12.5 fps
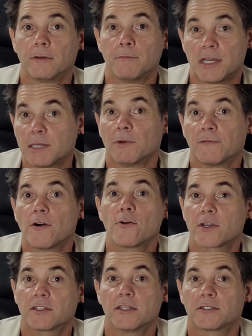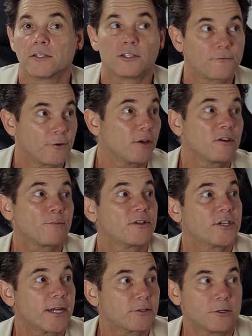Minimum focus distance. For other
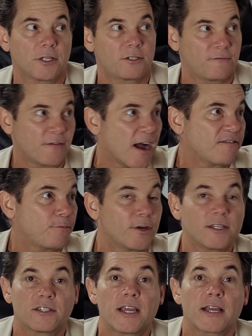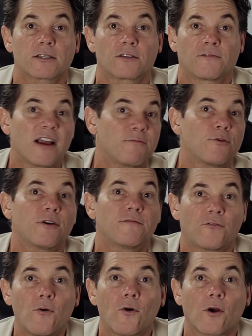projectors, it's 5.6,
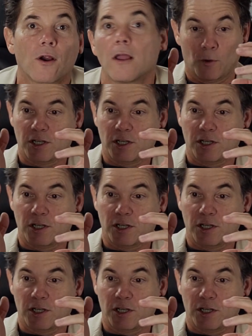5.4.